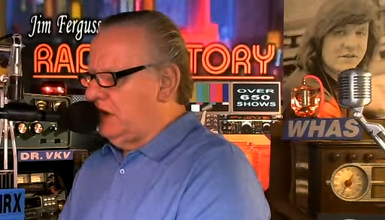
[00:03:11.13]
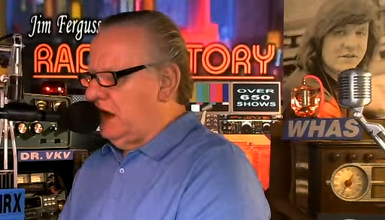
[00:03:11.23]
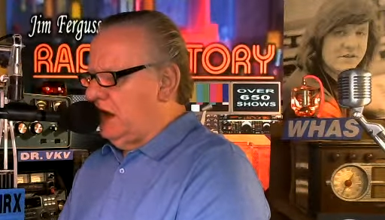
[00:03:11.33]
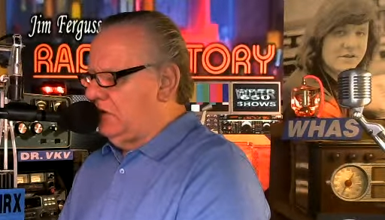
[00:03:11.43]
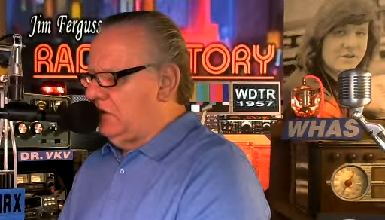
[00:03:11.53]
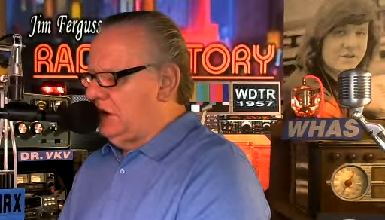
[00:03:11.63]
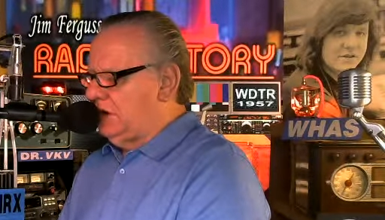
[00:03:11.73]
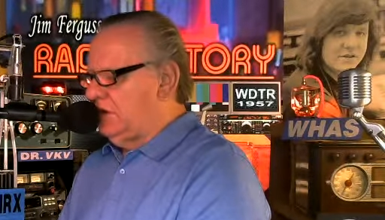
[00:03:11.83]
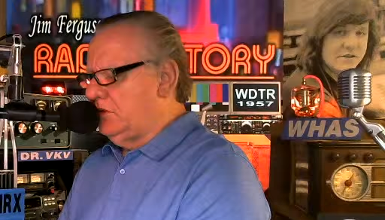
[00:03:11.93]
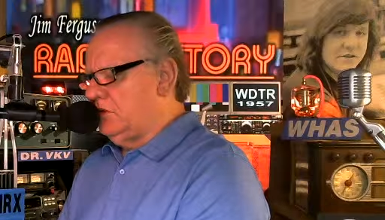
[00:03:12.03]
Speaker 1: I'm reading
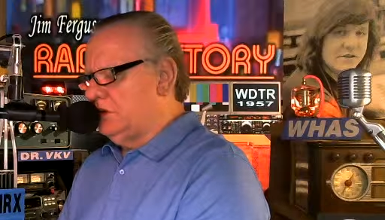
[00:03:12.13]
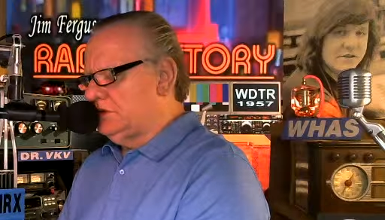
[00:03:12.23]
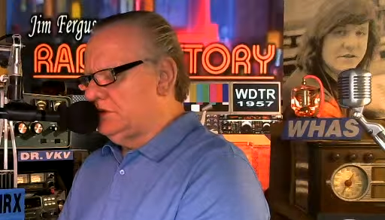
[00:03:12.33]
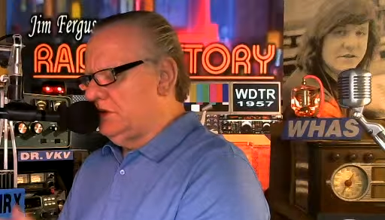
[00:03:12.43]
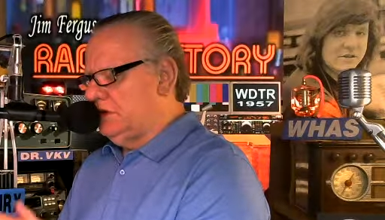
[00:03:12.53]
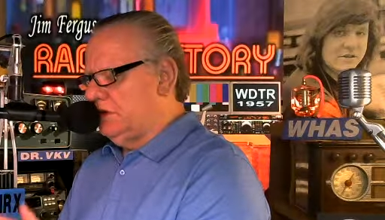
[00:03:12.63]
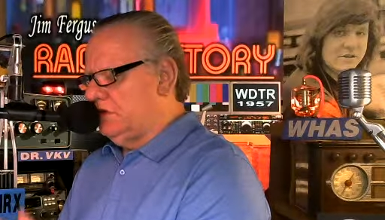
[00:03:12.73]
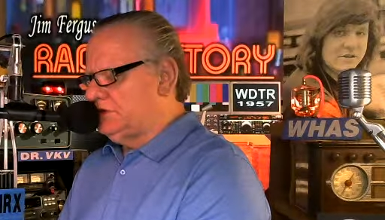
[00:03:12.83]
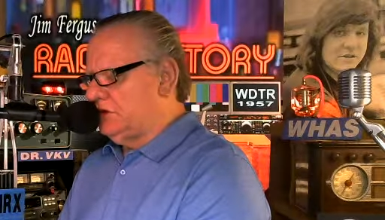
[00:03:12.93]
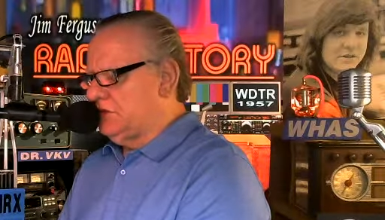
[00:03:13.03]
you. Uh, you know,
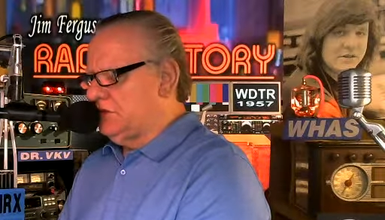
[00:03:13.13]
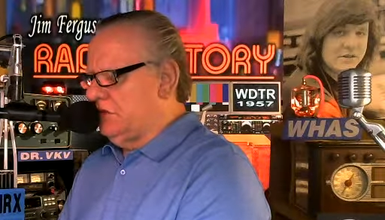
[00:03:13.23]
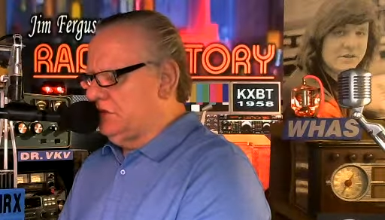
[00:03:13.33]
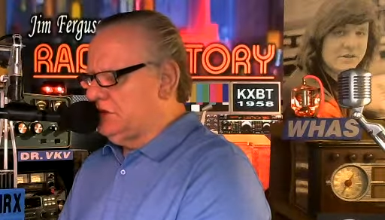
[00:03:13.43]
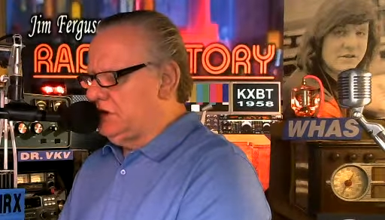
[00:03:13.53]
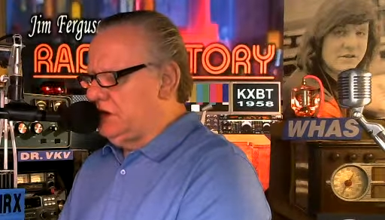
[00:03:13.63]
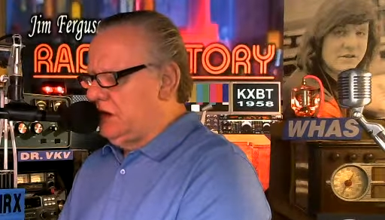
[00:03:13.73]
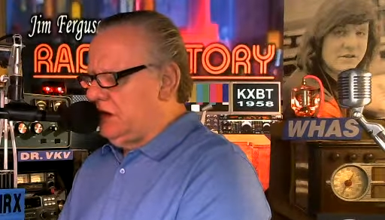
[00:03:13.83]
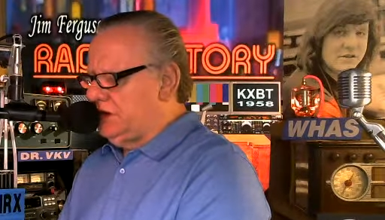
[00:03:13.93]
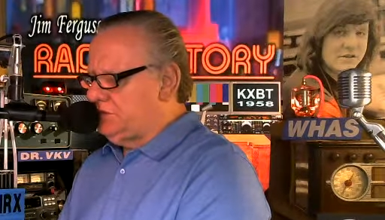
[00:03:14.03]
sometimes uh,
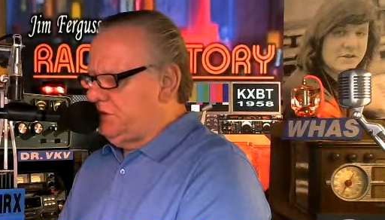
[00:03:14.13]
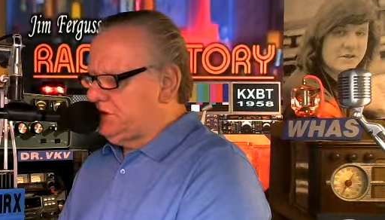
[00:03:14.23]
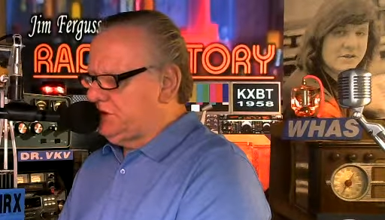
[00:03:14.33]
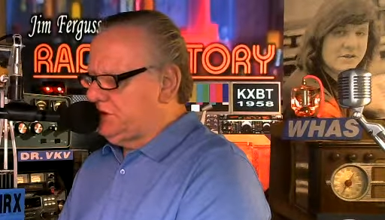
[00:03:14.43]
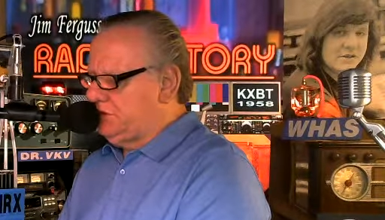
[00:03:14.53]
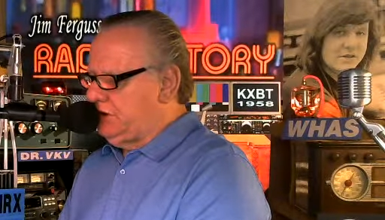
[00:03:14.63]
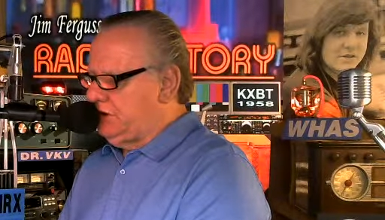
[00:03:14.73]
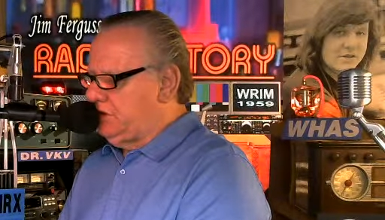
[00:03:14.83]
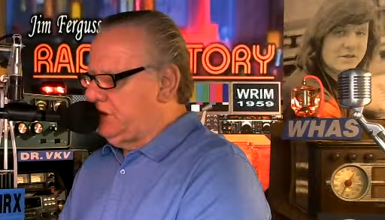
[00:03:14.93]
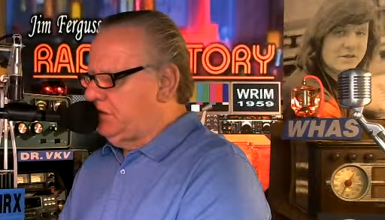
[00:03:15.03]
as much as three D
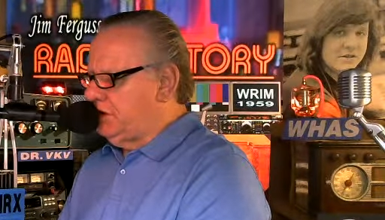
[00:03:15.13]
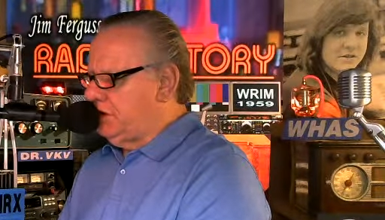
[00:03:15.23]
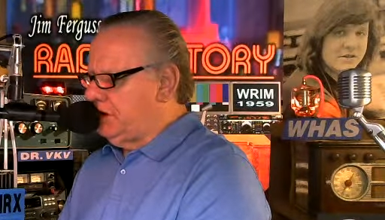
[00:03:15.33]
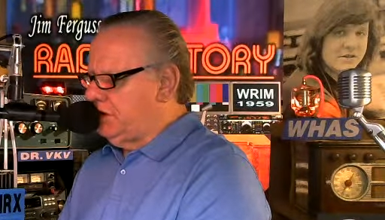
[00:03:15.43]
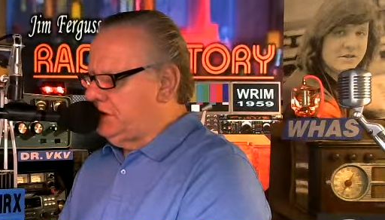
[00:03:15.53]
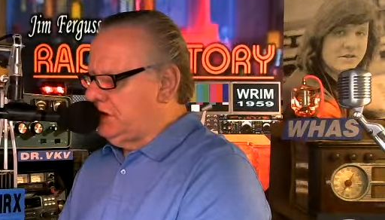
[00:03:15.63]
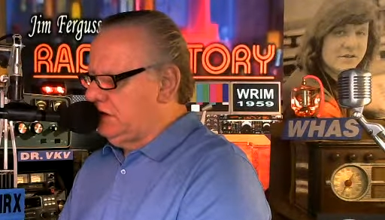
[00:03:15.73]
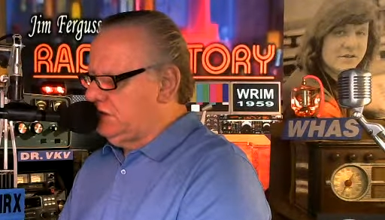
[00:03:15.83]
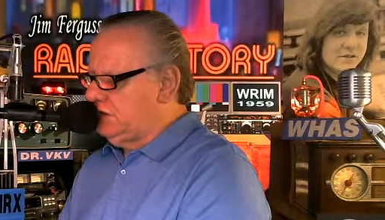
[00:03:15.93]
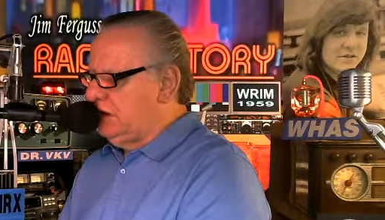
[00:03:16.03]
B above my noise
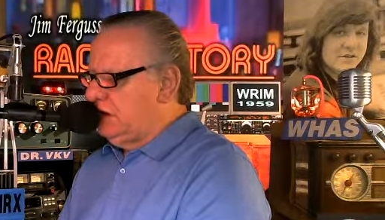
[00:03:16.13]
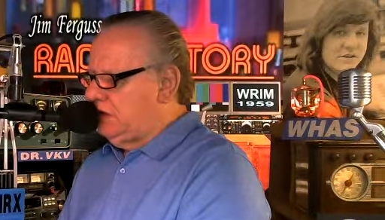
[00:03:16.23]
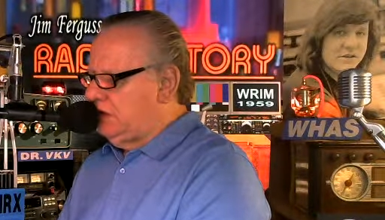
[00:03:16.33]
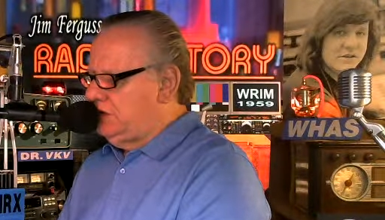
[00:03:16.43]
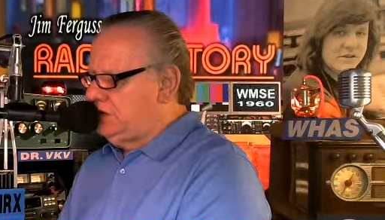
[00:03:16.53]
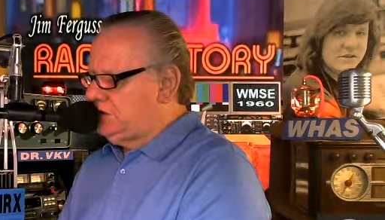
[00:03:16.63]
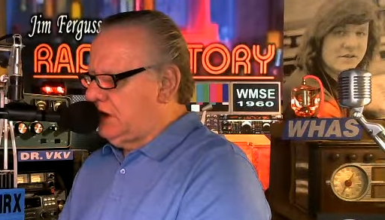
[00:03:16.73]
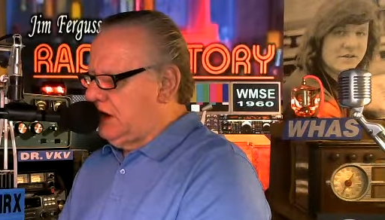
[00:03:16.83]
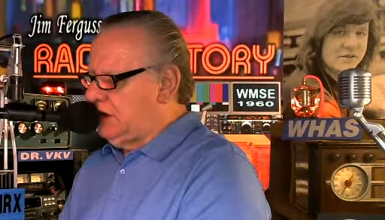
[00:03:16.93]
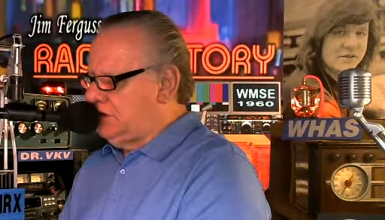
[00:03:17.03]
level, then you
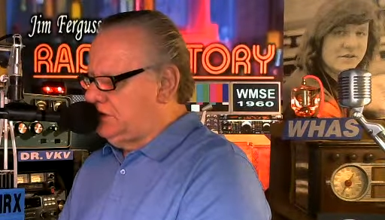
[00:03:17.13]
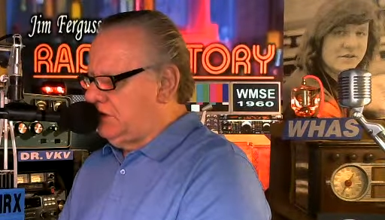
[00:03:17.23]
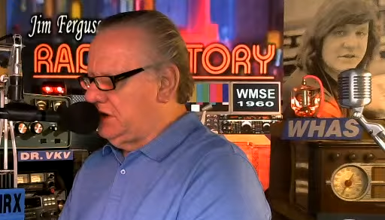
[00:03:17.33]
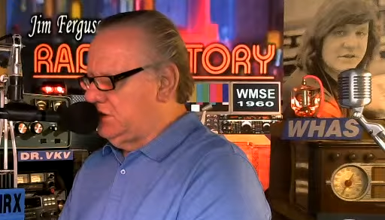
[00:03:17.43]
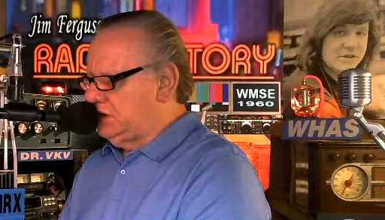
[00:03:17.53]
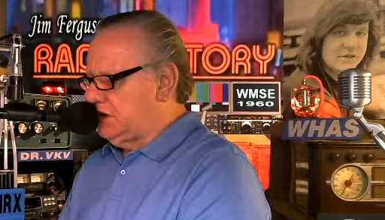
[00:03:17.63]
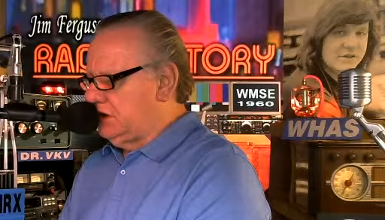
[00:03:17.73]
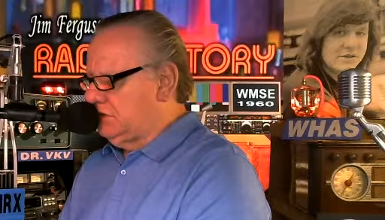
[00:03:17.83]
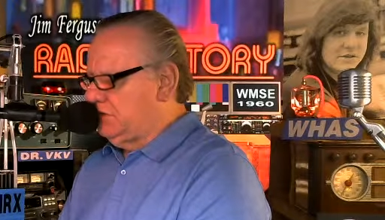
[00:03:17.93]
slide into my noise level.